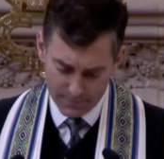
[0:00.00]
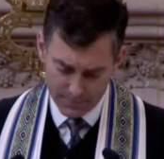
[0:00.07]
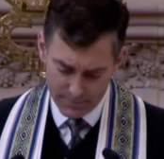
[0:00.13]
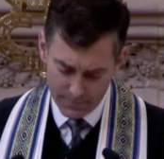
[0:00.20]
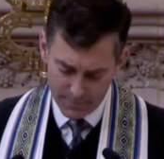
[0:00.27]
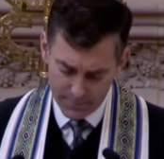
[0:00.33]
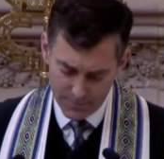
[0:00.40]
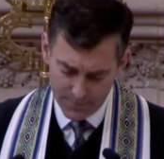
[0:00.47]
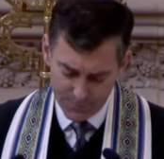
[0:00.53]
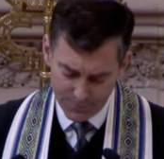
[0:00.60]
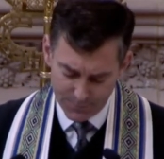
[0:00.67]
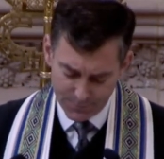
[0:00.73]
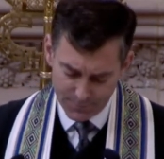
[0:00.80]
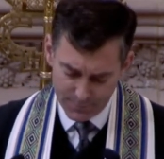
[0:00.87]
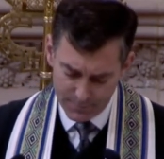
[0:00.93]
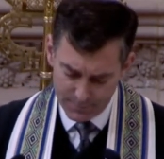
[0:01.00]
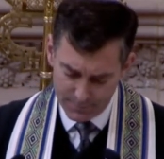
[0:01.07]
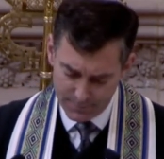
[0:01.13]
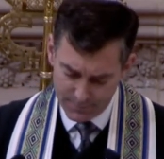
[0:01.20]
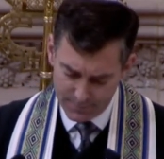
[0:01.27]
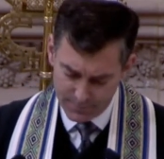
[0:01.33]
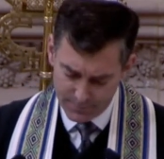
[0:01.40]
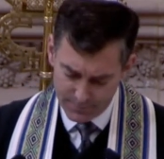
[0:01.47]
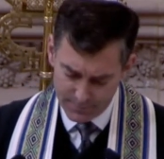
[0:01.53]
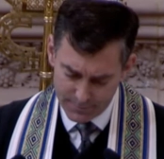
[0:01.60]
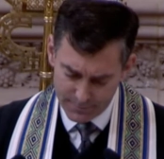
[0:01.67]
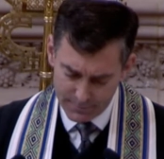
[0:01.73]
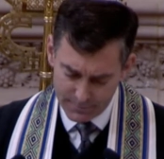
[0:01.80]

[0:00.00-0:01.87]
No one is speaking in this clip.